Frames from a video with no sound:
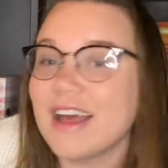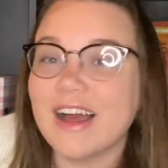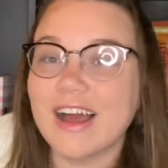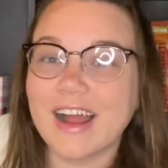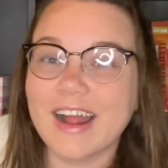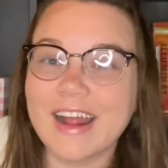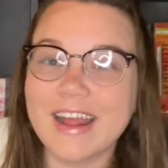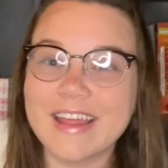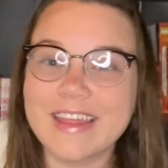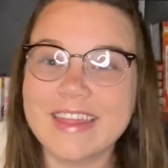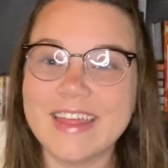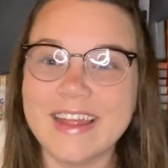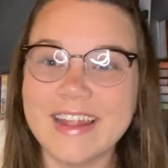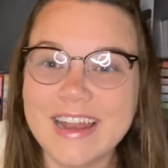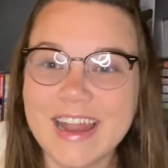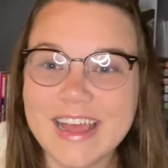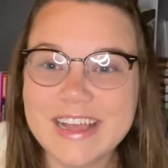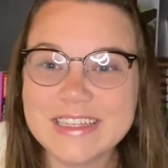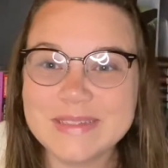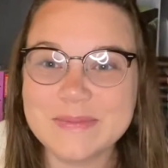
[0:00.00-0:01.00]
All right, the
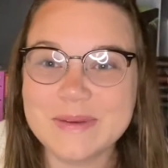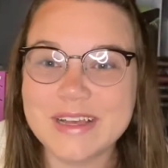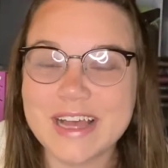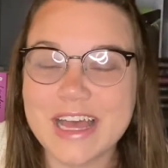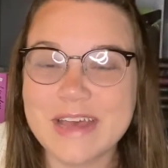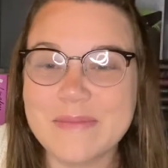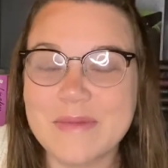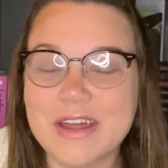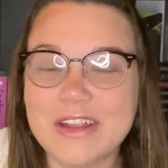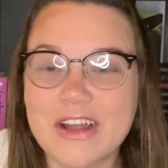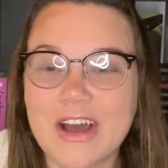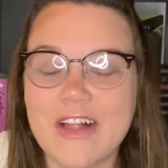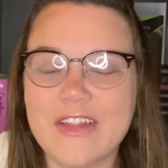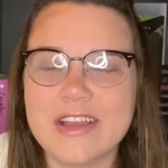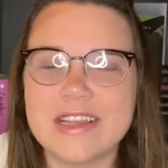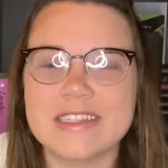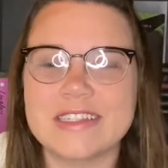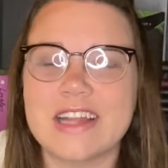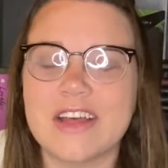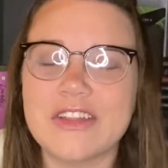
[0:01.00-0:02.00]
next book I'm unhauling
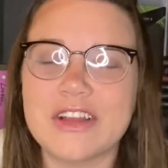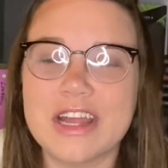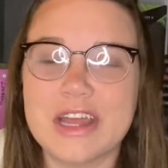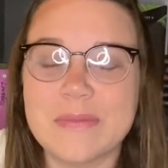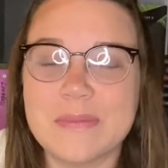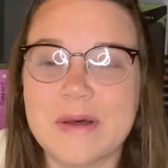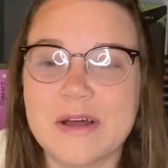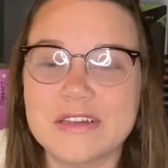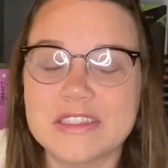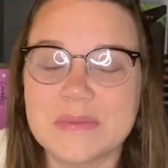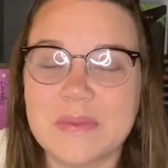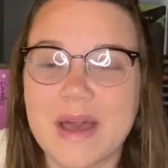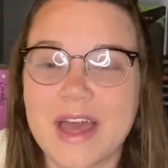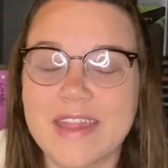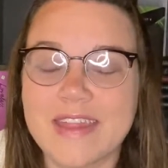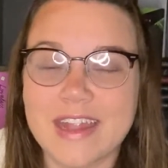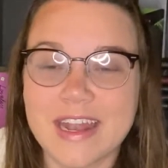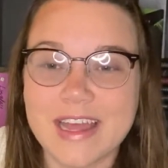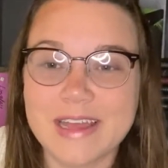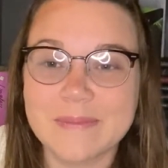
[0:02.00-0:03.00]
is another impulse buy
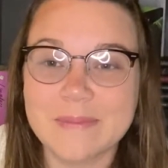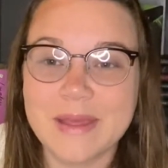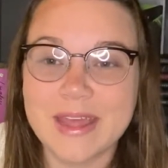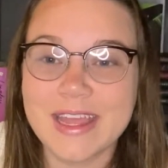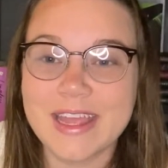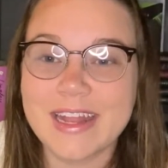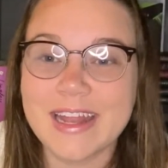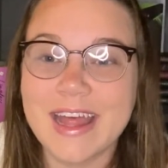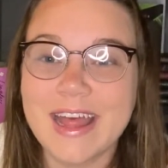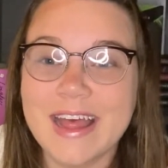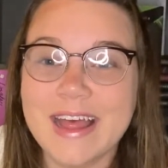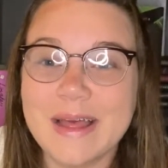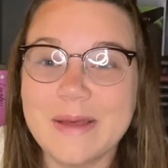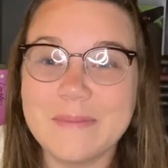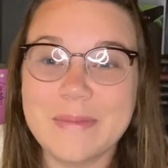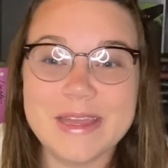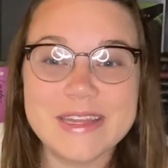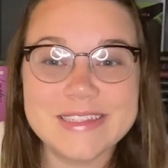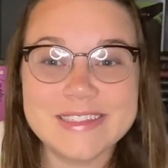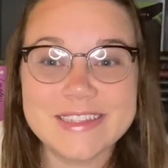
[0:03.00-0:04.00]
that I made
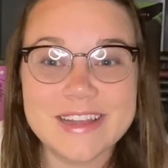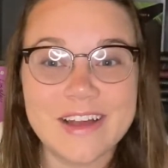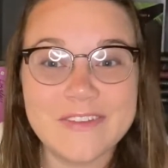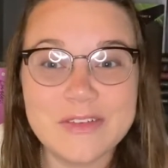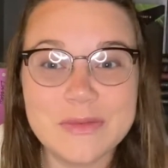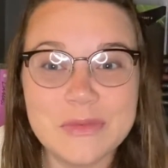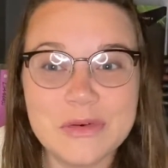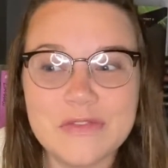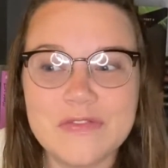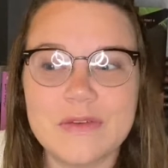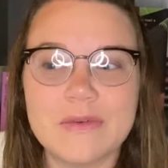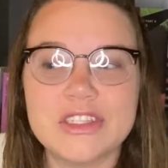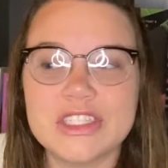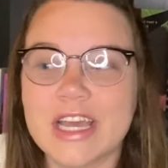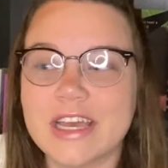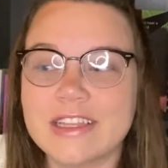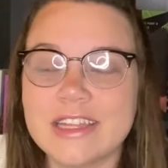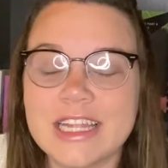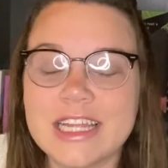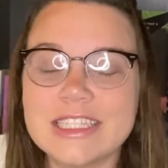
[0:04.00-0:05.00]
based off a movie, which
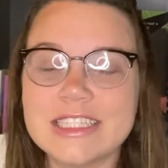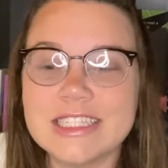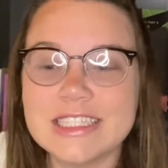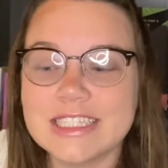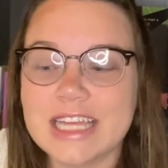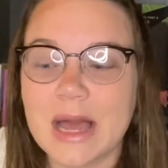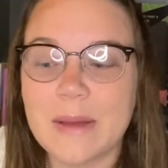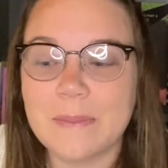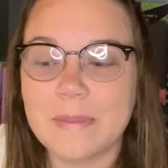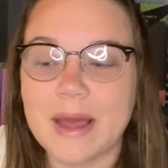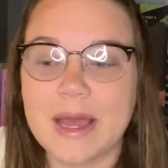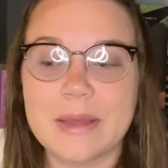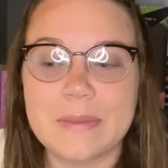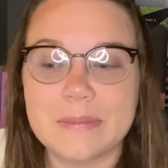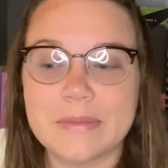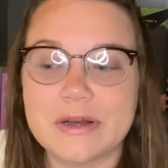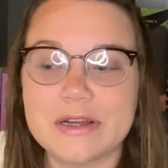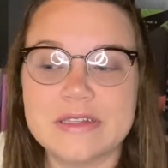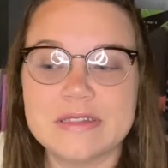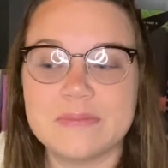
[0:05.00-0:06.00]
I need to stop buying
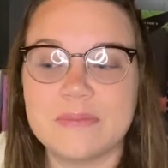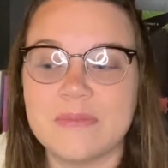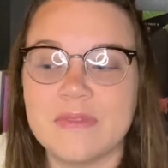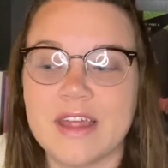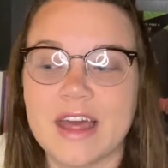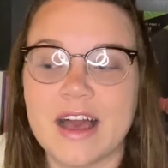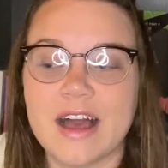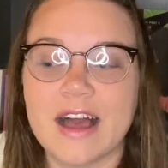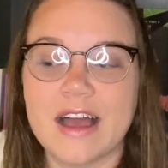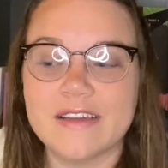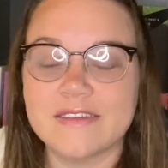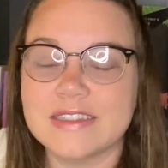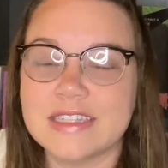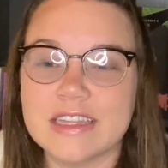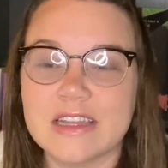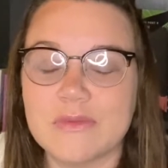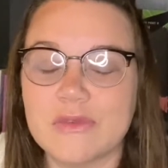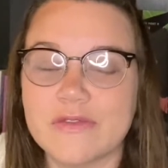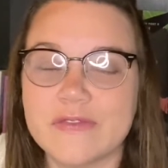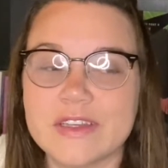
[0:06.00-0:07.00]
books that I've seen
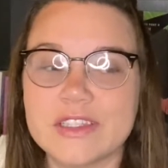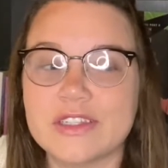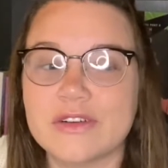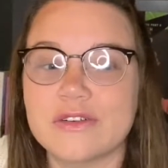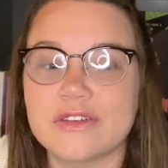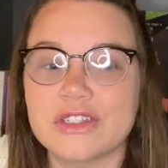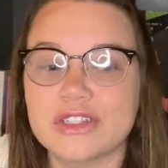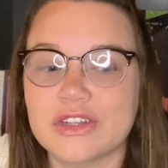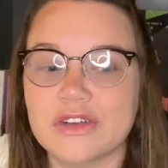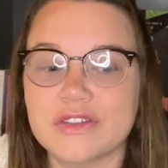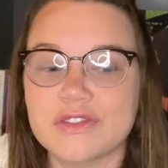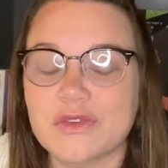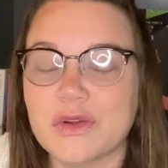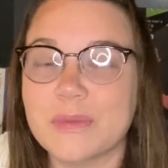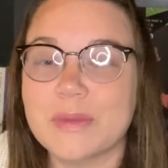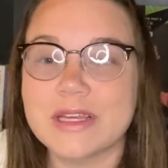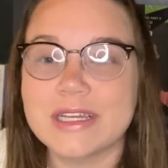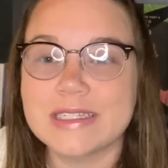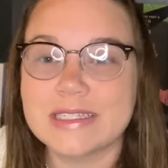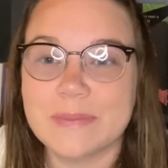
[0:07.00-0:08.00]
the movies or shows for
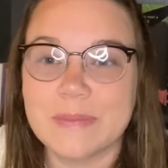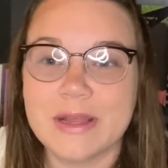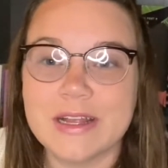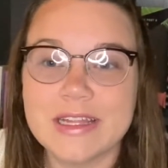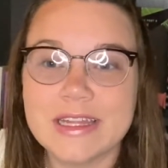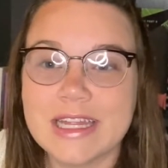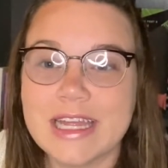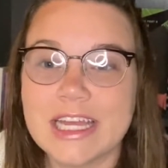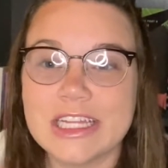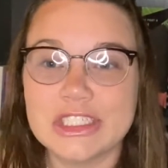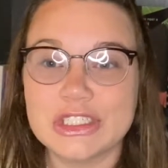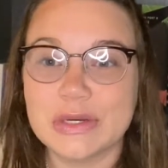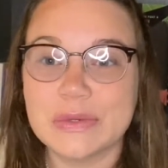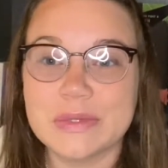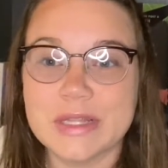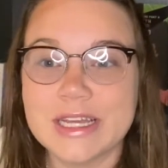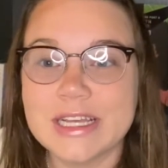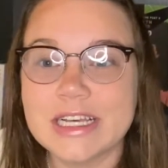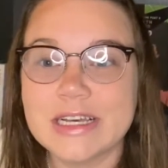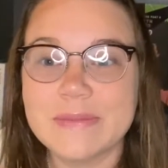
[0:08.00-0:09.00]
because apparently I don't
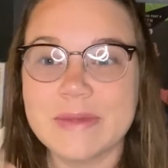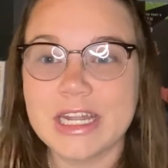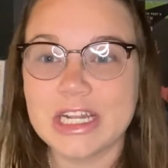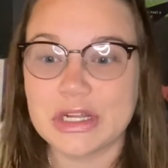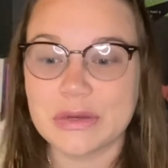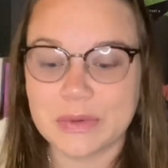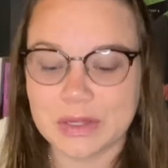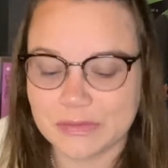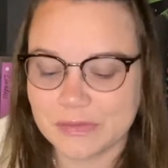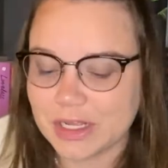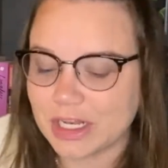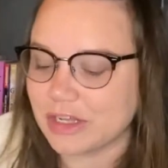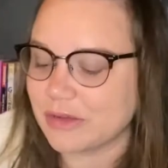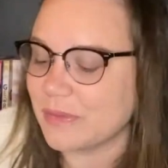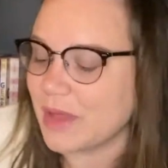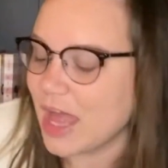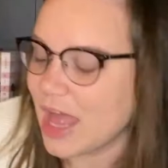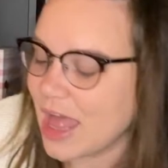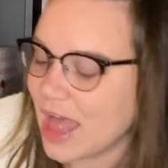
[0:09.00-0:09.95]
like them and I don't want to read them.